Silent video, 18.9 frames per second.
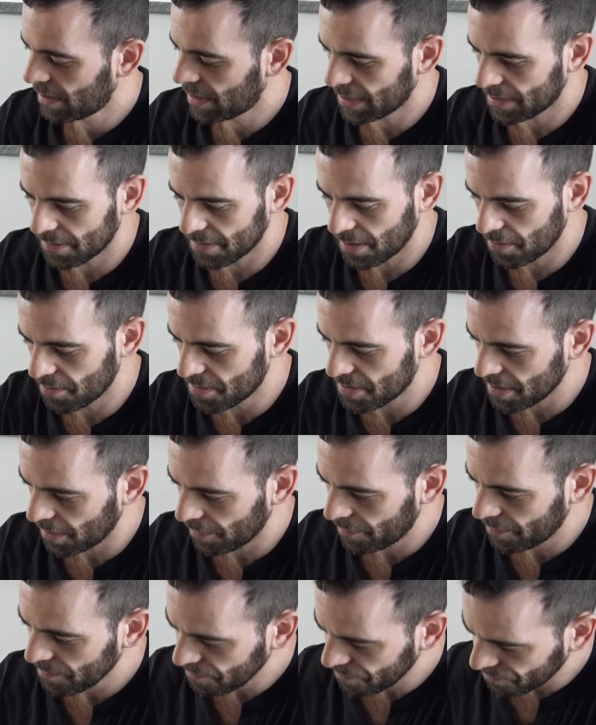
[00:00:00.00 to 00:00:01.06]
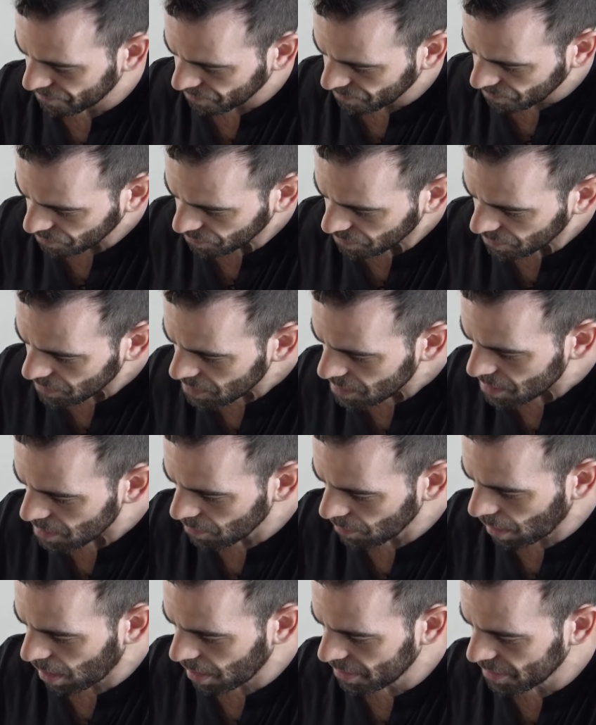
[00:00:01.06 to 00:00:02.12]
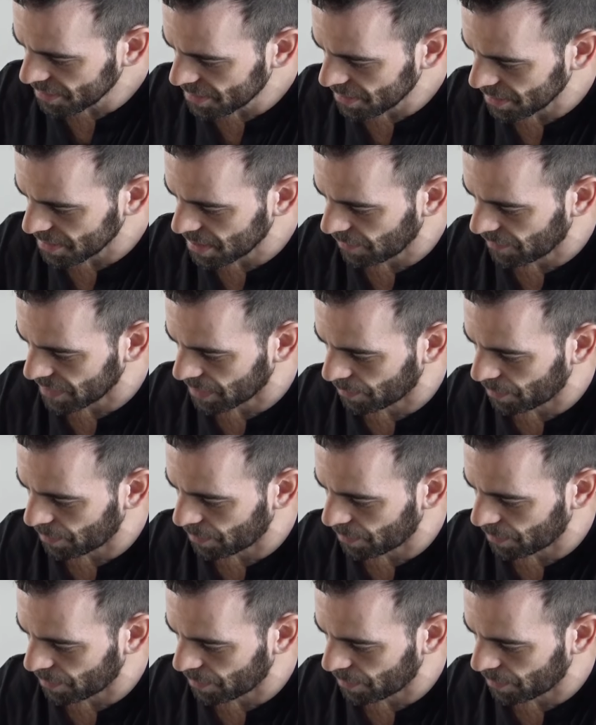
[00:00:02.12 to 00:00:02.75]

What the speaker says: like this other stuff. All the stuff at the